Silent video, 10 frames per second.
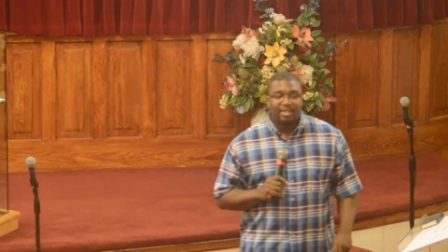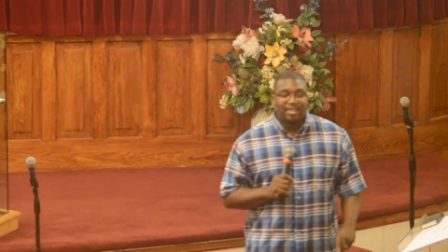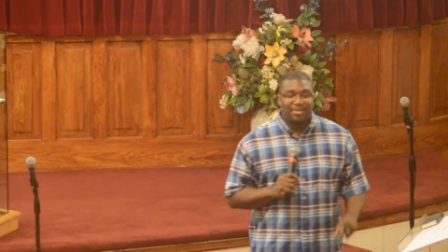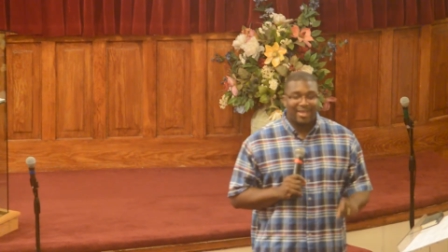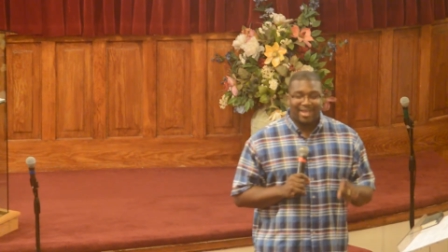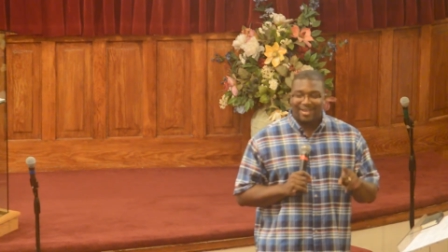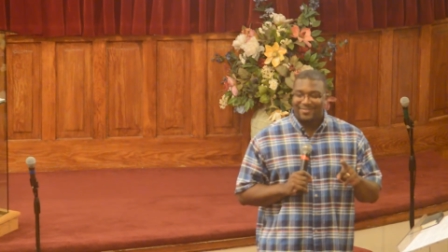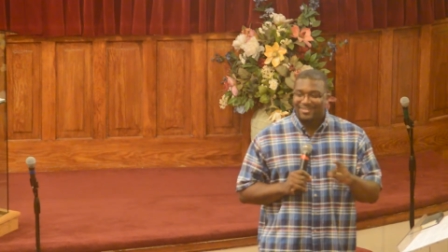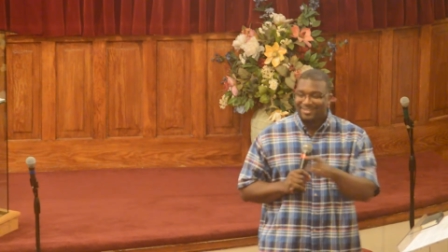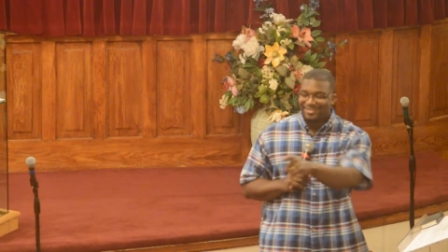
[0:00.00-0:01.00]
You
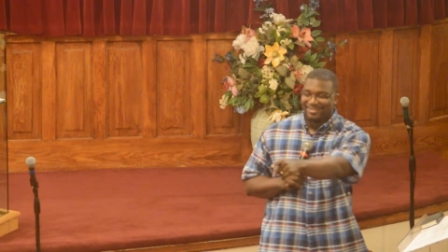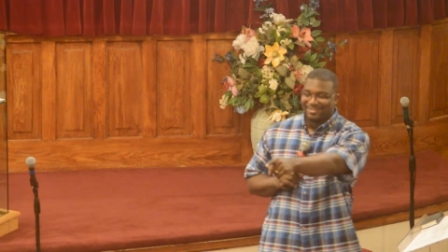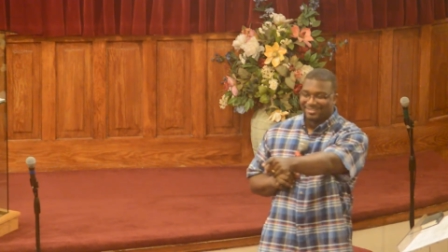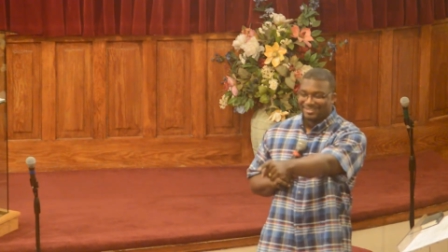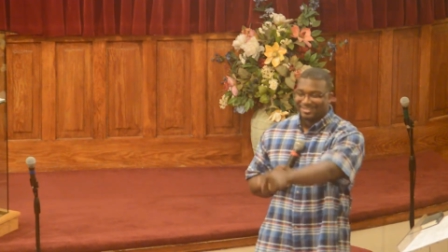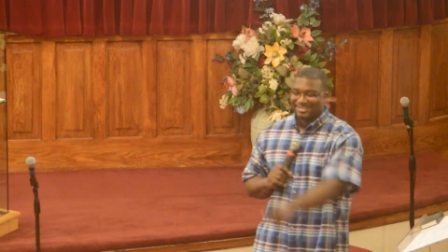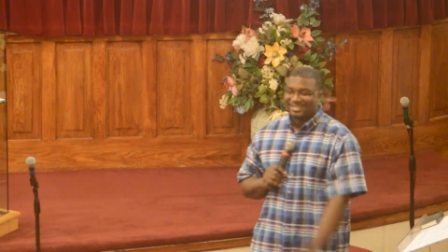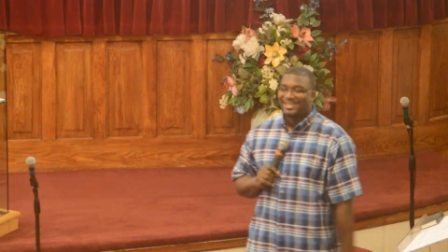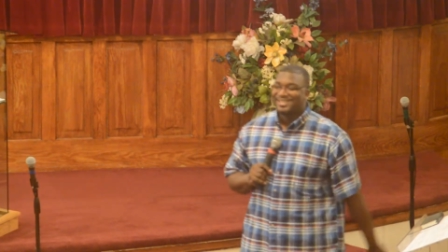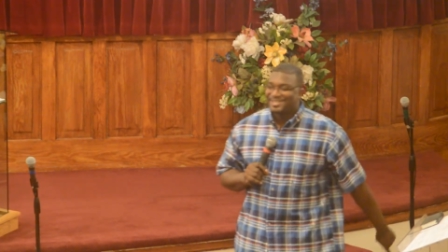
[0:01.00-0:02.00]
have
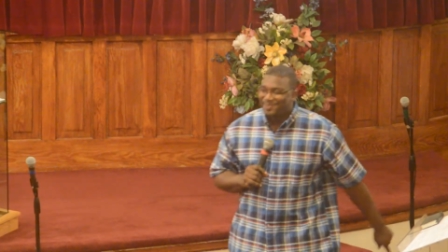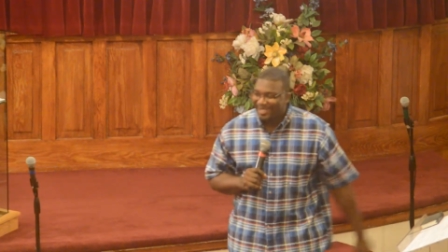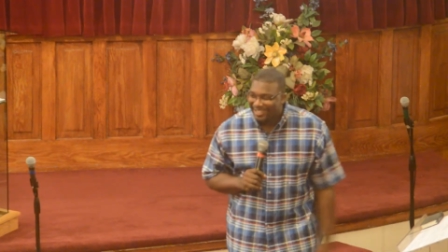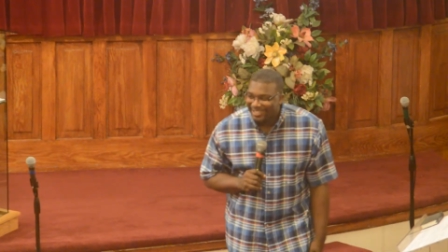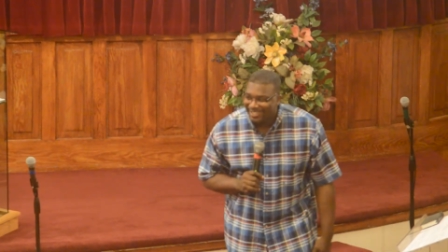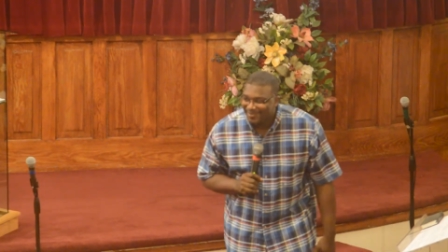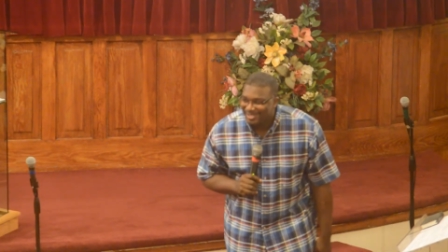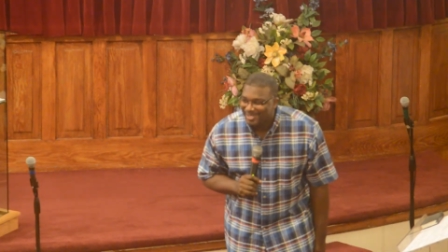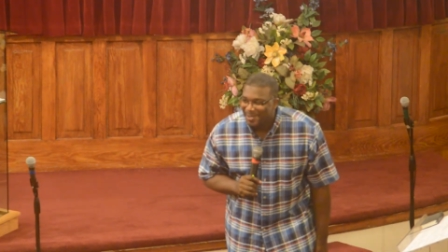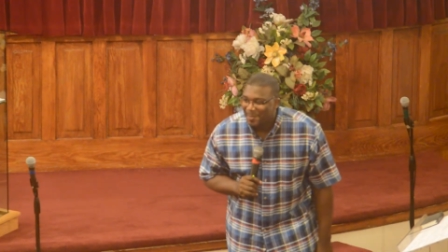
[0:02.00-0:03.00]
speaking gifts,